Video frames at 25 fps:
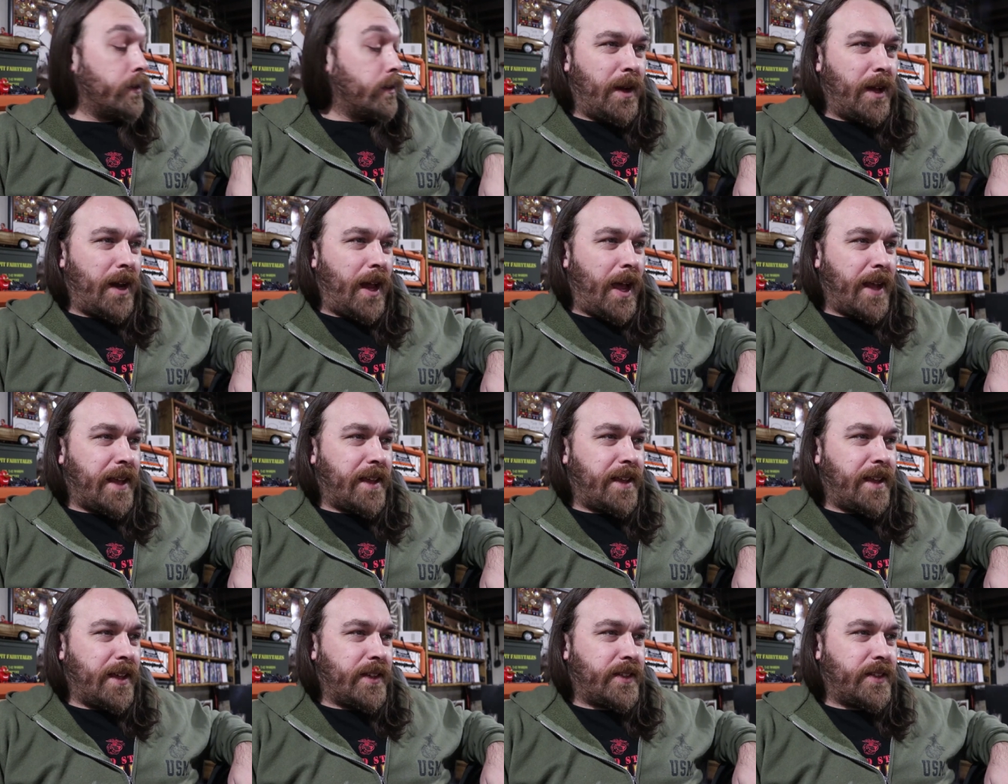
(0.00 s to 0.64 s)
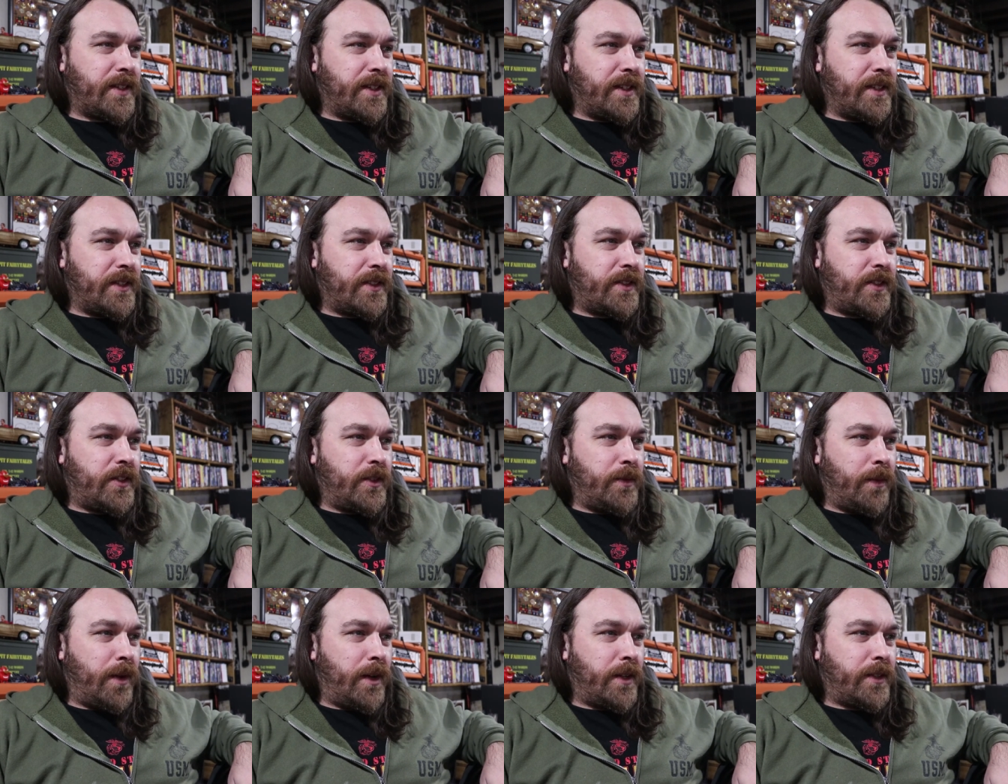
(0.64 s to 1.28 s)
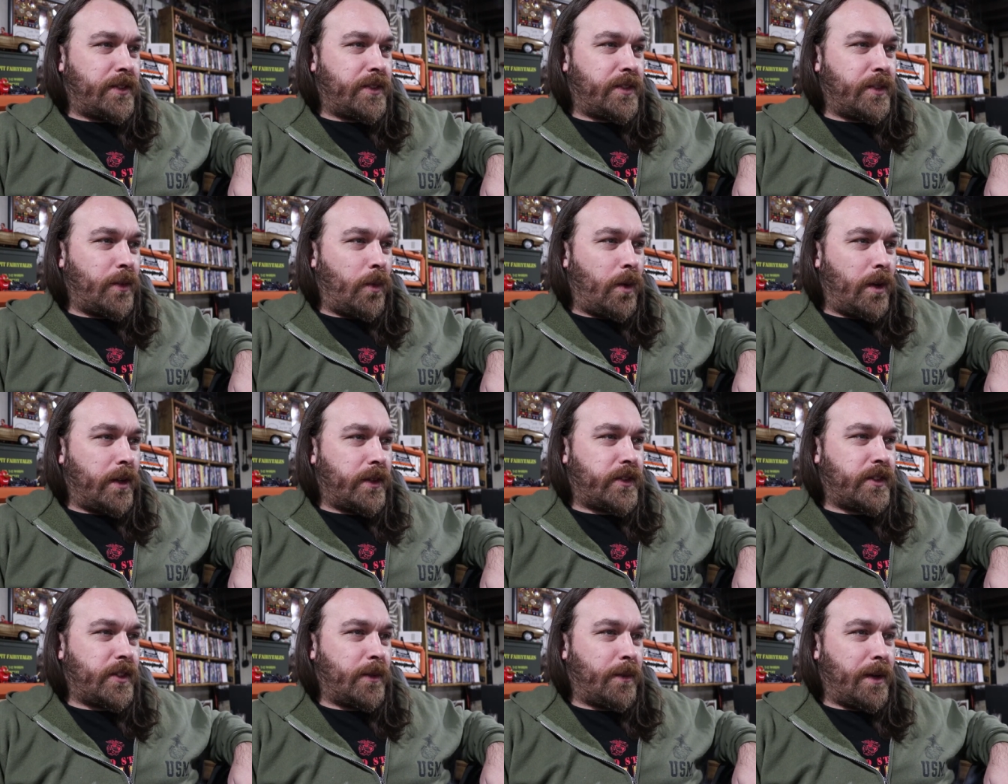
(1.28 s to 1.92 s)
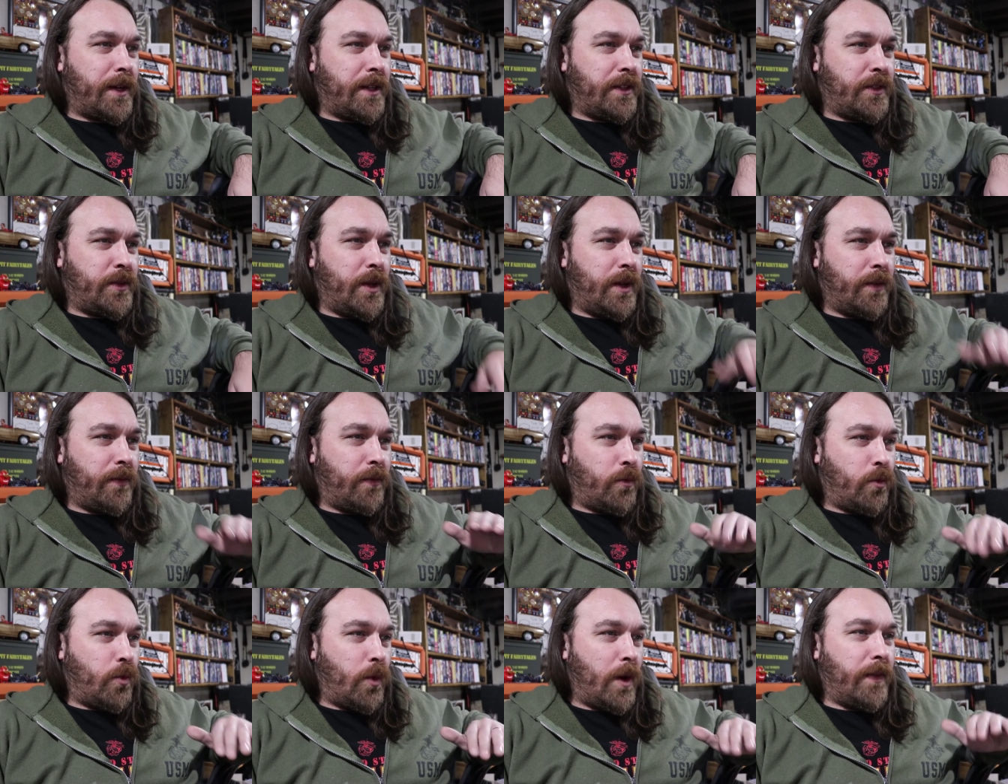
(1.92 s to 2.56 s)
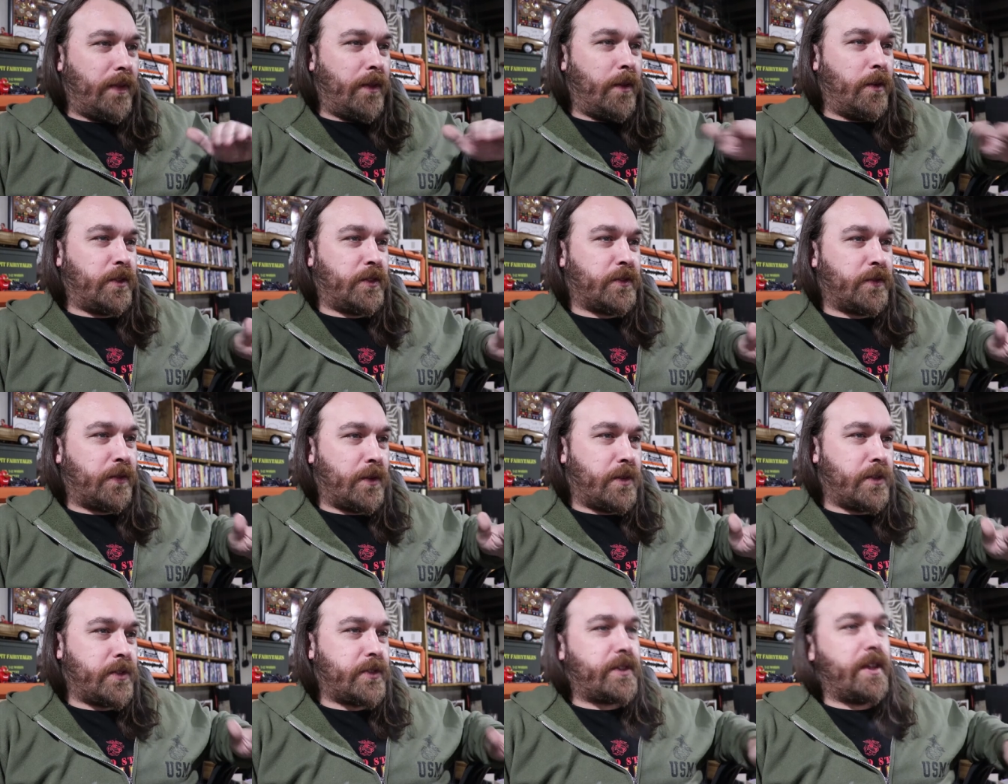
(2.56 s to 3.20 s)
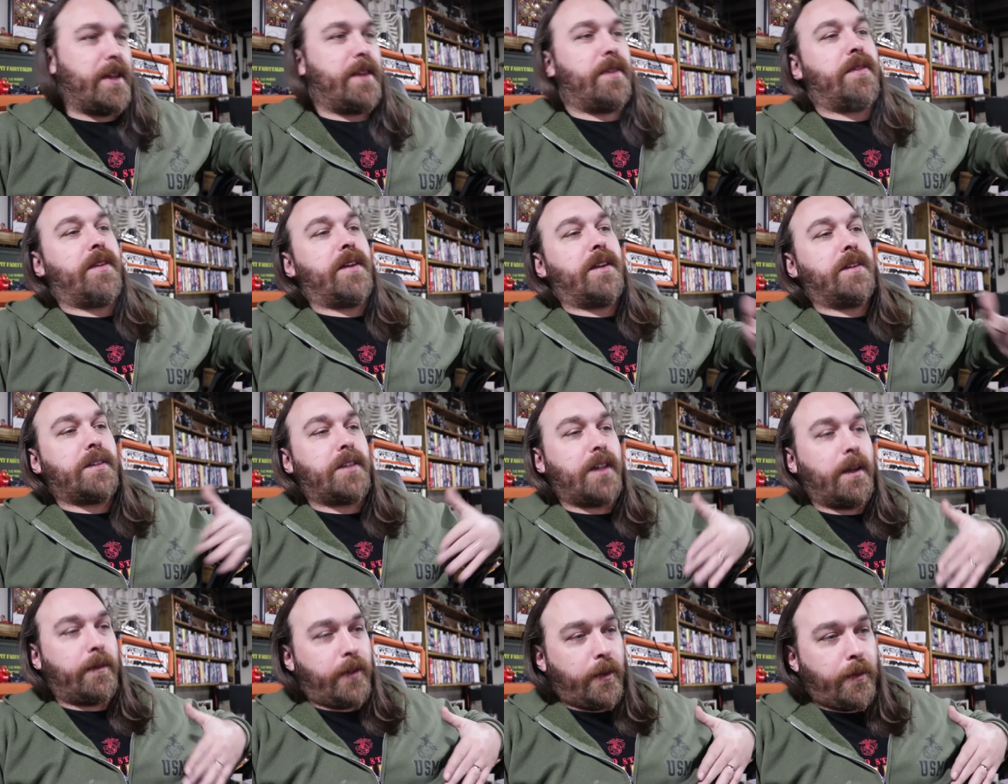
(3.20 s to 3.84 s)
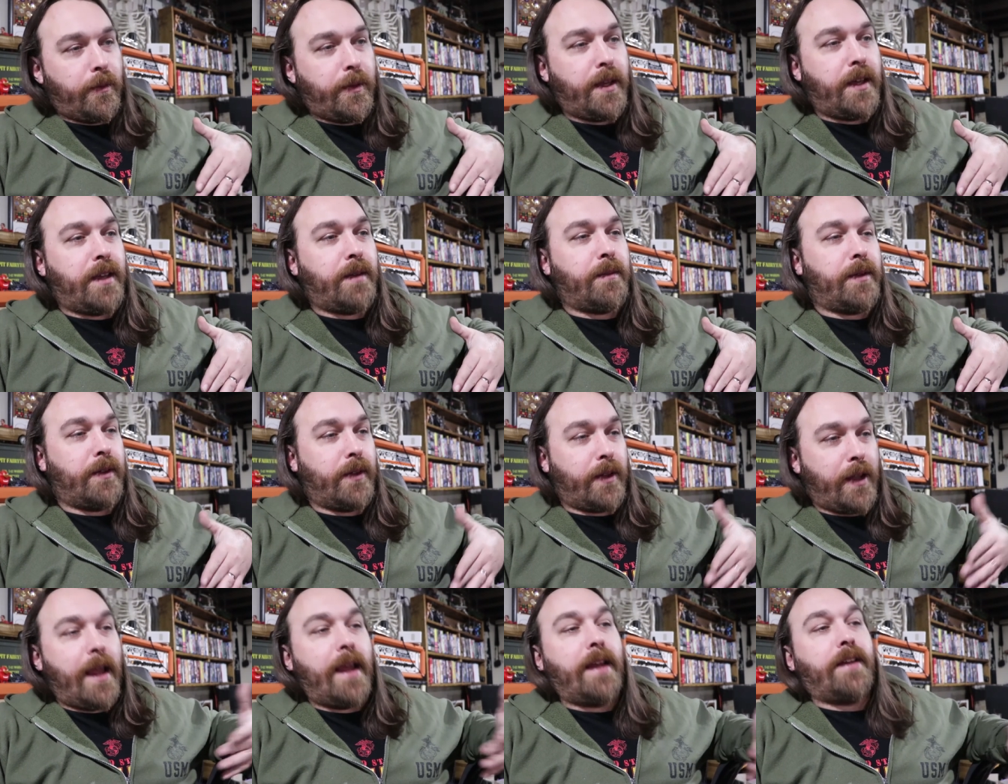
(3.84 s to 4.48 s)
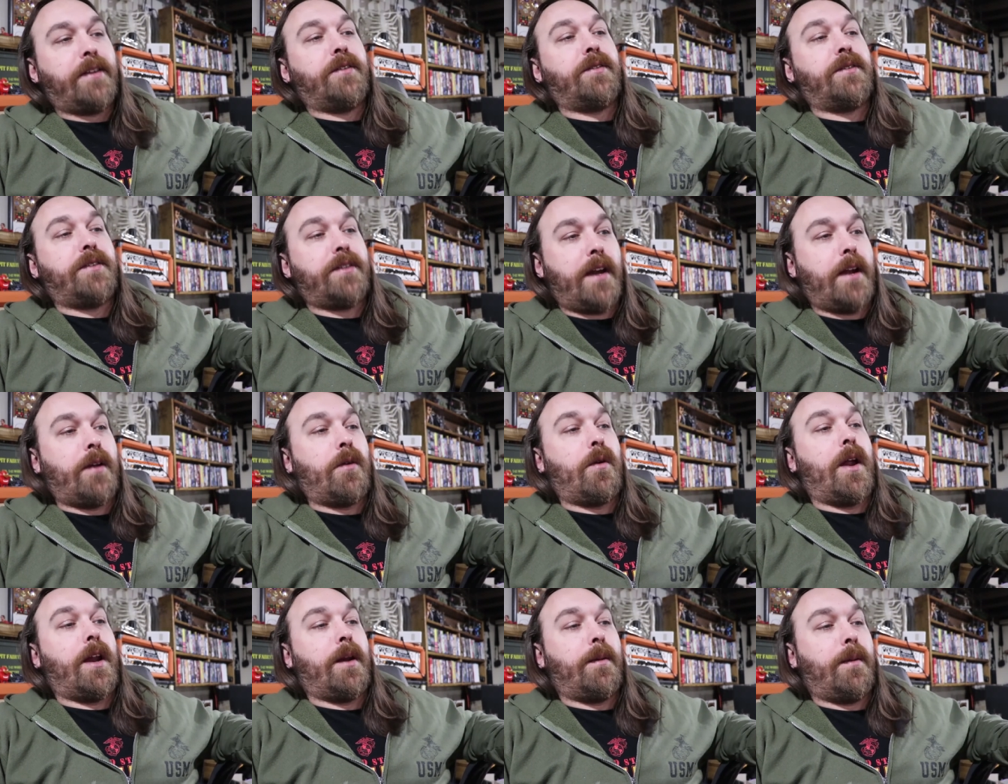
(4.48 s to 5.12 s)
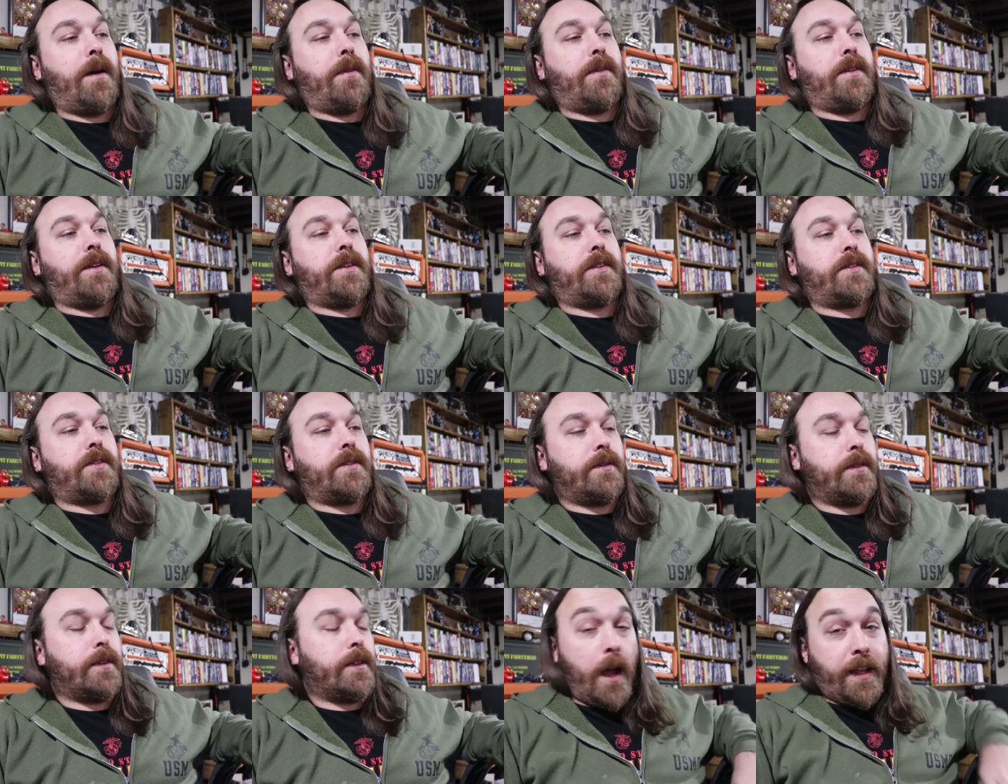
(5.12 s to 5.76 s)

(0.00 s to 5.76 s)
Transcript: But I guess it is too much to want somebody to have read those first and then come to me and be like, hey, dude, can I write about these?